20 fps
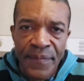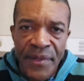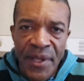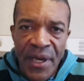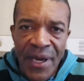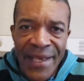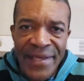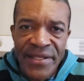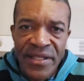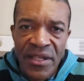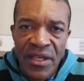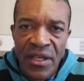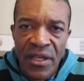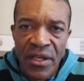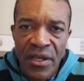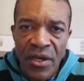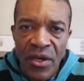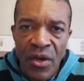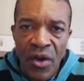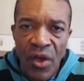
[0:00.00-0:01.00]
Leicester
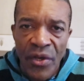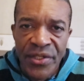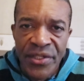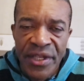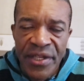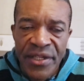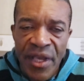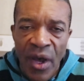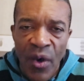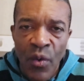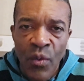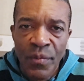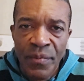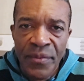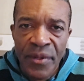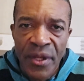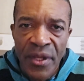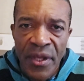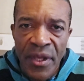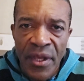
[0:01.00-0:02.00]
lost at home.
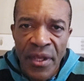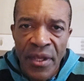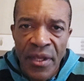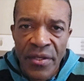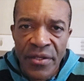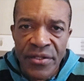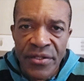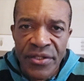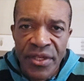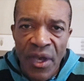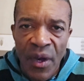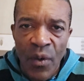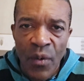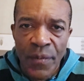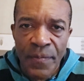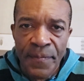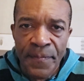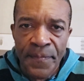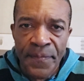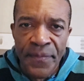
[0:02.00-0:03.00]
So
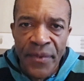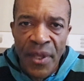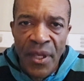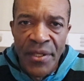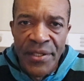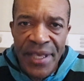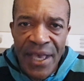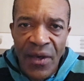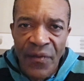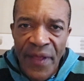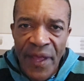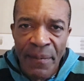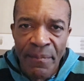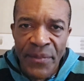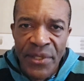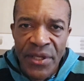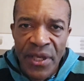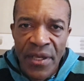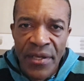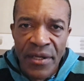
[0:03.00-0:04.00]

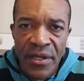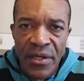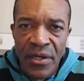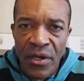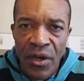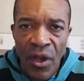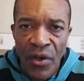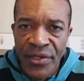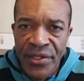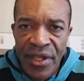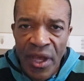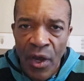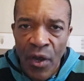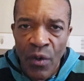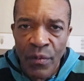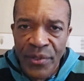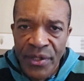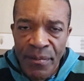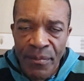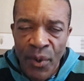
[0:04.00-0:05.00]
Southampton lost at
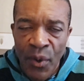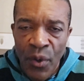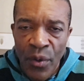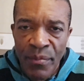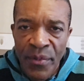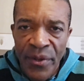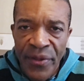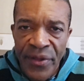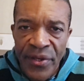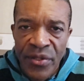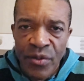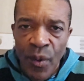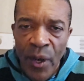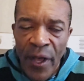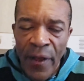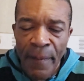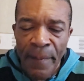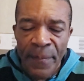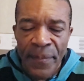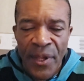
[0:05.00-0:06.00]
home to Bournemouth as
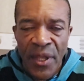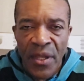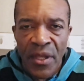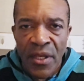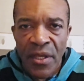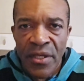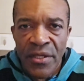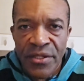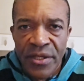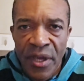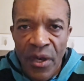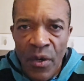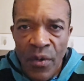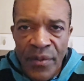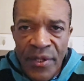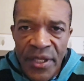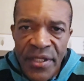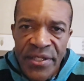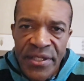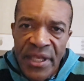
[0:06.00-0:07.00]
well. So
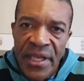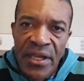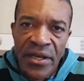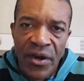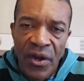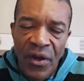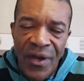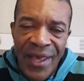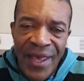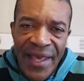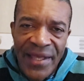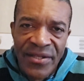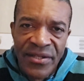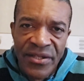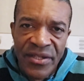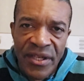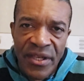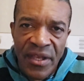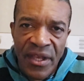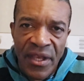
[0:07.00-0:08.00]
it's still in our
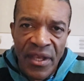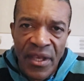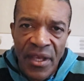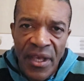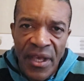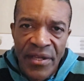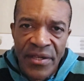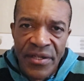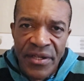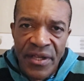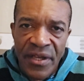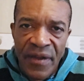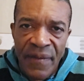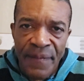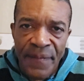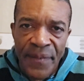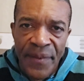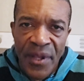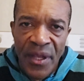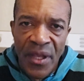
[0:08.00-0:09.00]
hands, and
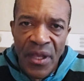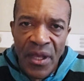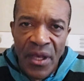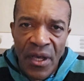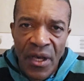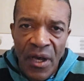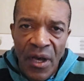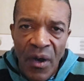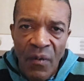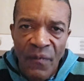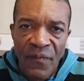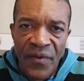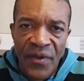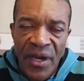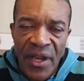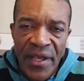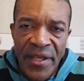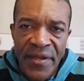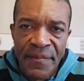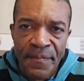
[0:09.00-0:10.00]

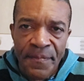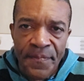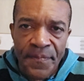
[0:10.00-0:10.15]
hopefully